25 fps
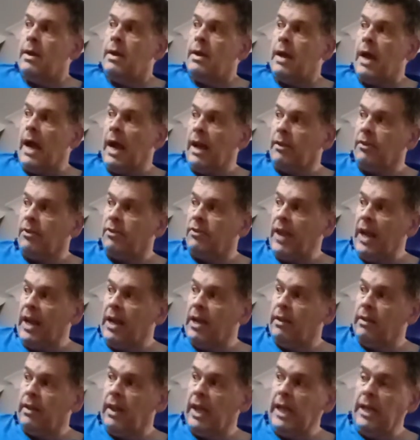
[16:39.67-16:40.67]
And
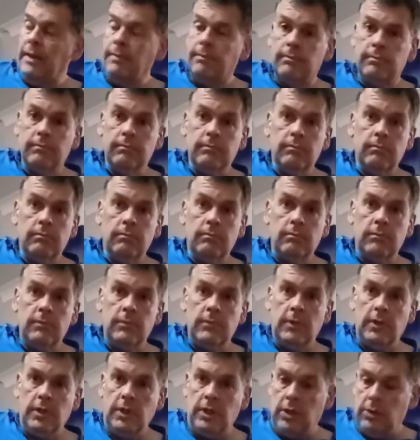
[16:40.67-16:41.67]
secondly,
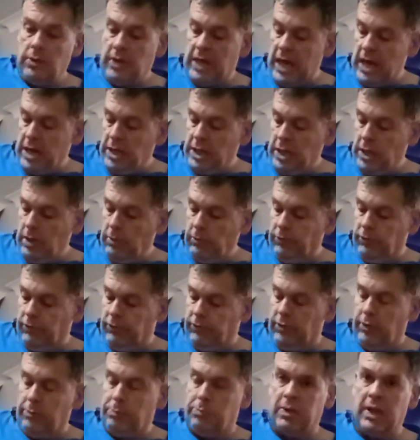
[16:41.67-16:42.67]
you get used
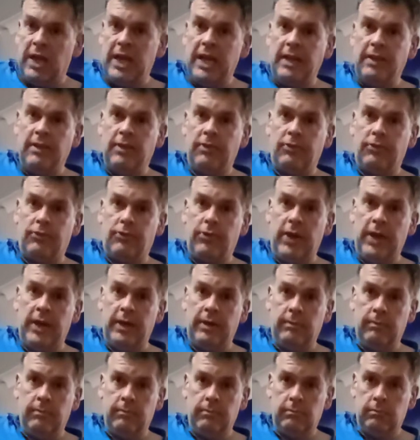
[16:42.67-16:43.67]
to playing the string,
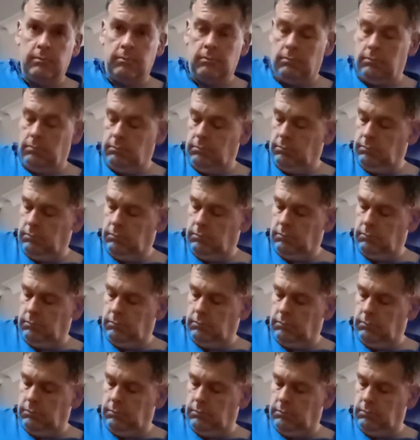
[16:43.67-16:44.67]

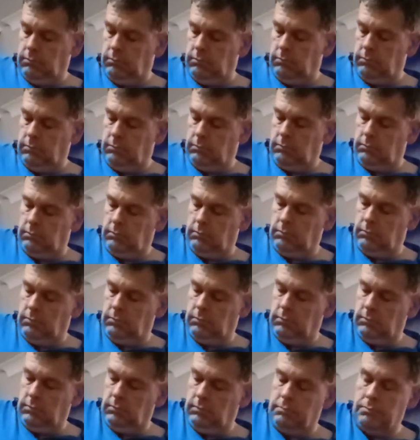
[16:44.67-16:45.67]

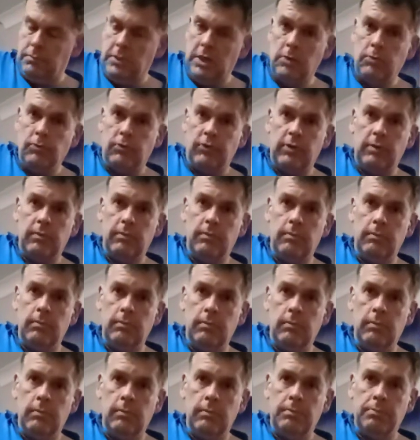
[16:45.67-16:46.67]
mute,
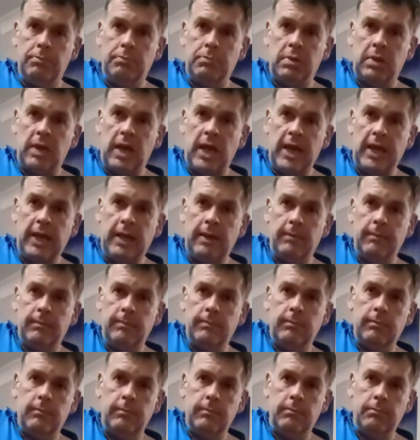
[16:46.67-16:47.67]
play,
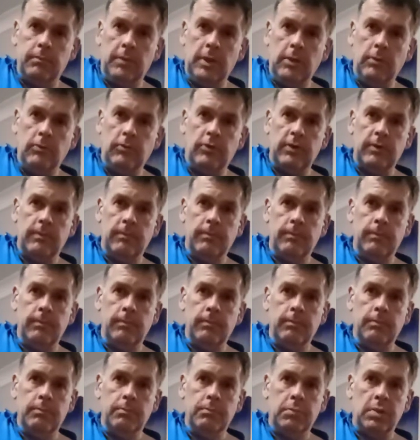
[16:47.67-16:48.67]
mute,
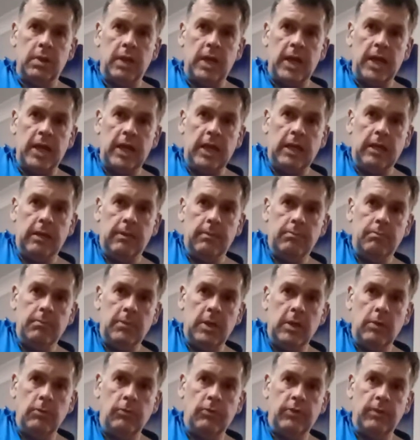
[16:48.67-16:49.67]
play,
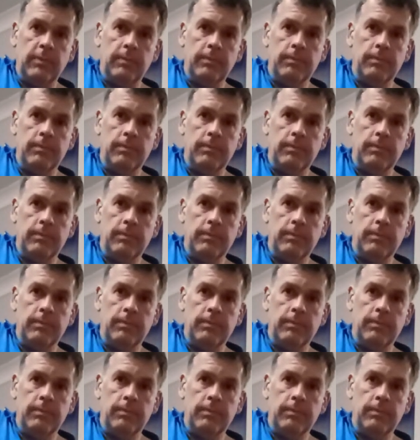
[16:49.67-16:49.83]
mute,